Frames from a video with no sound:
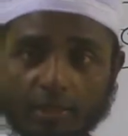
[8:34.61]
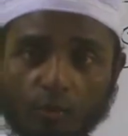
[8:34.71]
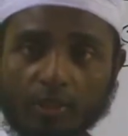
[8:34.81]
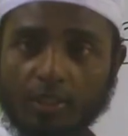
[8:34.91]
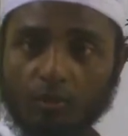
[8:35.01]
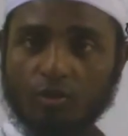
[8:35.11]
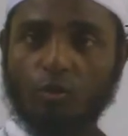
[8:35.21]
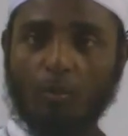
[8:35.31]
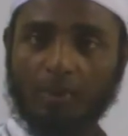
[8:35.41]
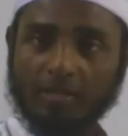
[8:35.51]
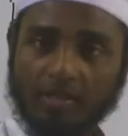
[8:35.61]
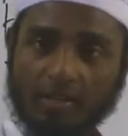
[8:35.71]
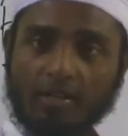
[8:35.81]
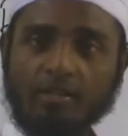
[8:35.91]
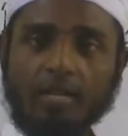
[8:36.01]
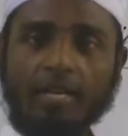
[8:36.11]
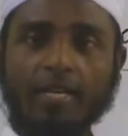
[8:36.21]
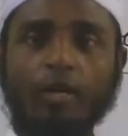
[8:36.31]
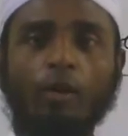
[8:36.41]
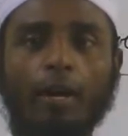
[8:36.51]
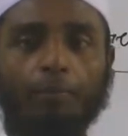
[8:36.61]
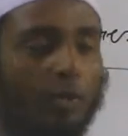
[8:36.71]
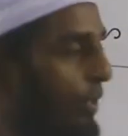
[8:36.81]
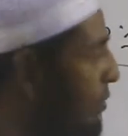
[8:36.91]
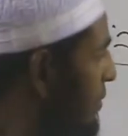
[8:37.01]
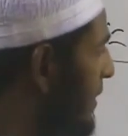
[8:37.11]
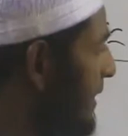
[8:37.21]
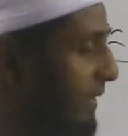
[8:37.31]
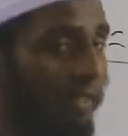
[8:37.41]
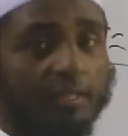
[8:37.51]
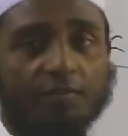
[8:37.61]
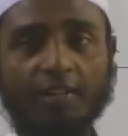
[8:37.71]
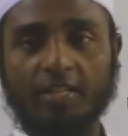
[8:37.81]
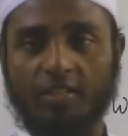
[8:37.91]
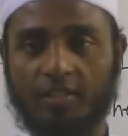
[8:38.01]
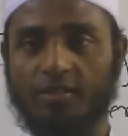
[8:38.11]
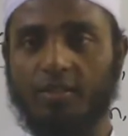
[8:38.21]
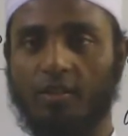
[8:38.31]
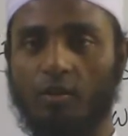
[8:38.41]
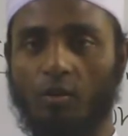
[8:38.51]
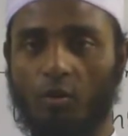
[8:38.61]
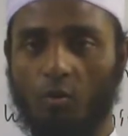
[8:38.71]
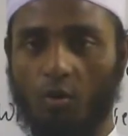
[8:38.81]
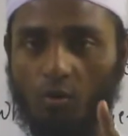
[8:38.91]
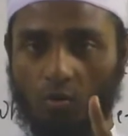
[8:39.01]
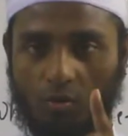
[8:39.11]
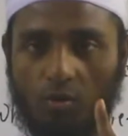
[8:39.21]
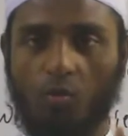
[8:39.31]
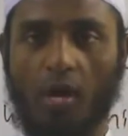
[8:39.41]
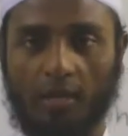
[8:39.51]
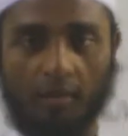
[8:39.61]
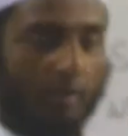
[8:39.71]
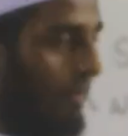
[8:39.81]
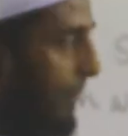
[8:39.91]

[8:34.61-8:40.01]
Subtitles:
you will use complex sentence, you have to use these features. 1.